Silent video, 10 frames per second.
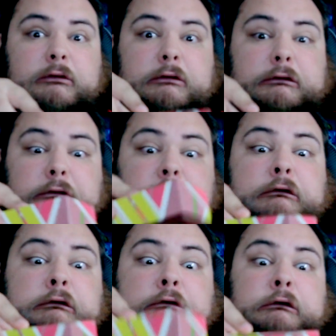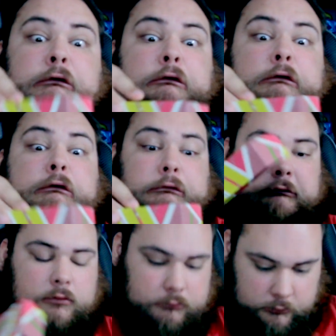
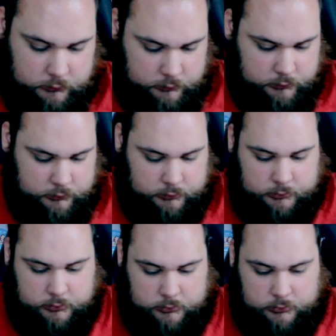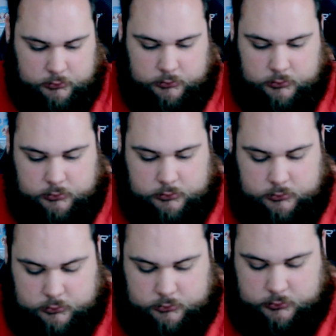
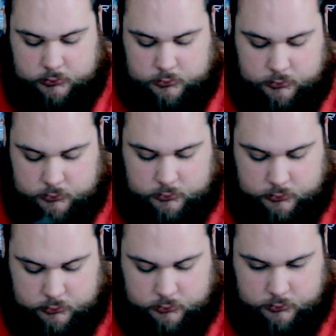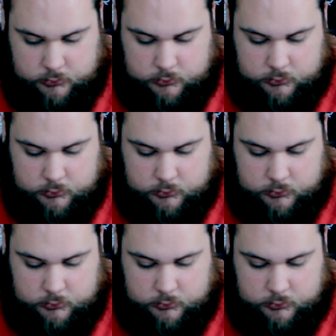Nobody speaks.